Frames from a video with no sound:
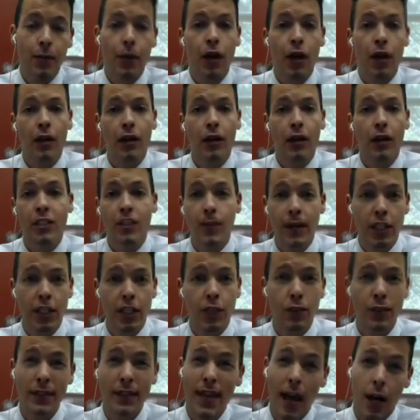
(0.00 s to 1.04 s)
among
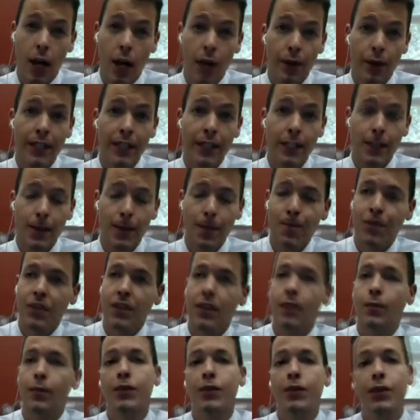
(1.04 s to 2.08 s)
especially retirees.
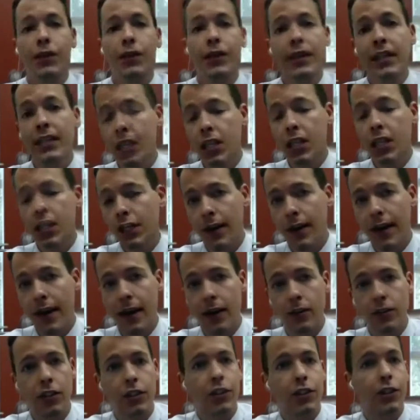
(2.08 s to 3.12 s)
They put their kids on their
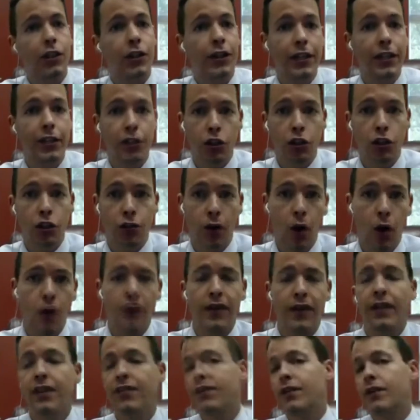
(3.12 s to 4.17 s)
house because their kids are
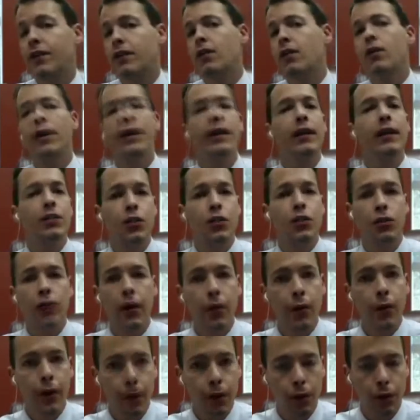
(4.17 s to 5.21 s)
grown and they figure, okay, that's a
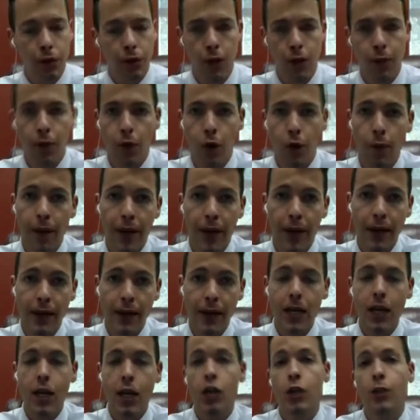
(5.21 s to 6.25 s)
great way to avoid probate.
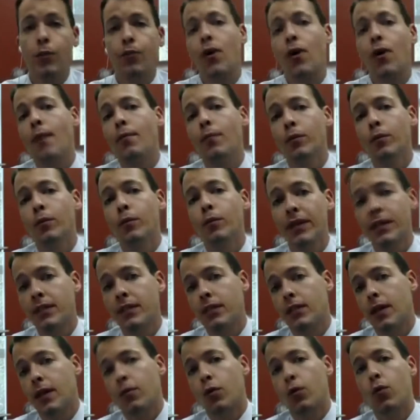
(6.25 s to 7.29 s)
The problem
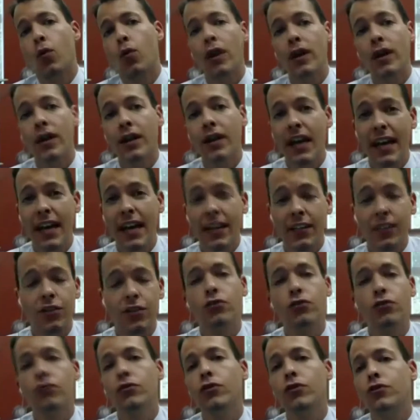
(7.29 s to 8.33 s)
is, number one, as
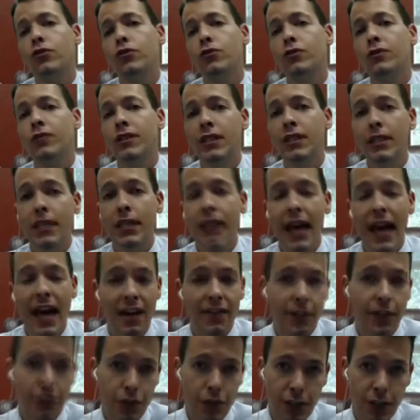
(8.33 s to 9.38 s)
soon as you deed
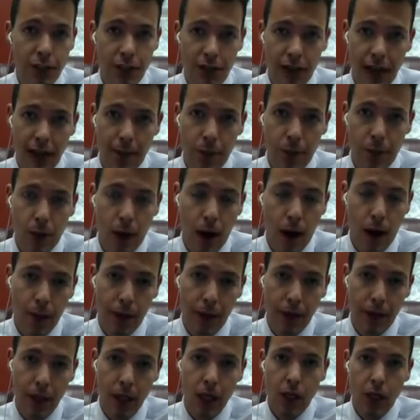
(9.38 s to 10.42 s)
half interest of that
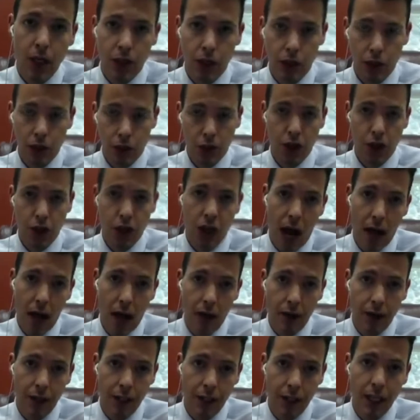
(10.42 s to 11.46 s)
property to your
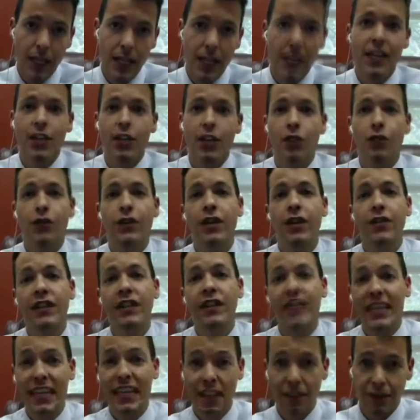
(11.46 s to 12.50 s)
child, you've given
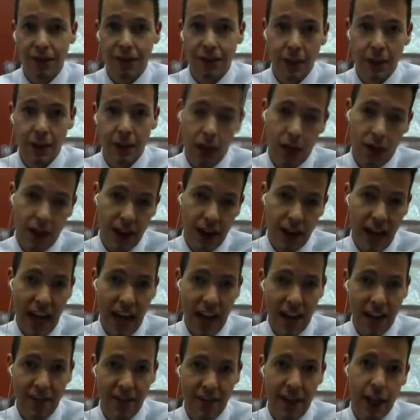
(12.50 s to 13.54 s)
a gift of a
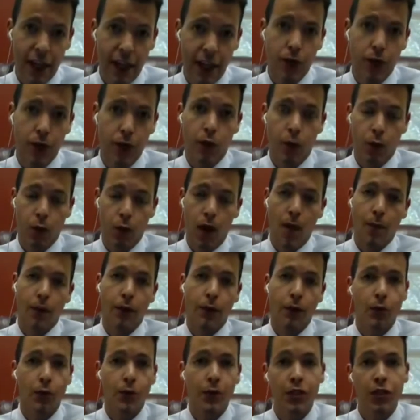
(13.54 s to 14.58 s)
half value of your property,
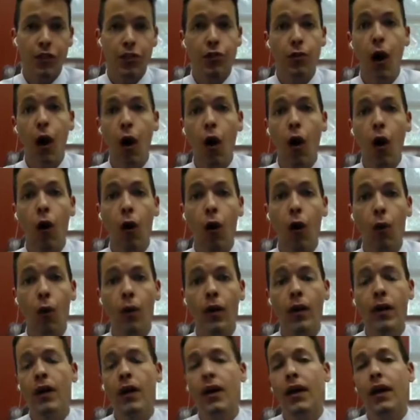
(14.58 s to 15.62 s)
which means you owe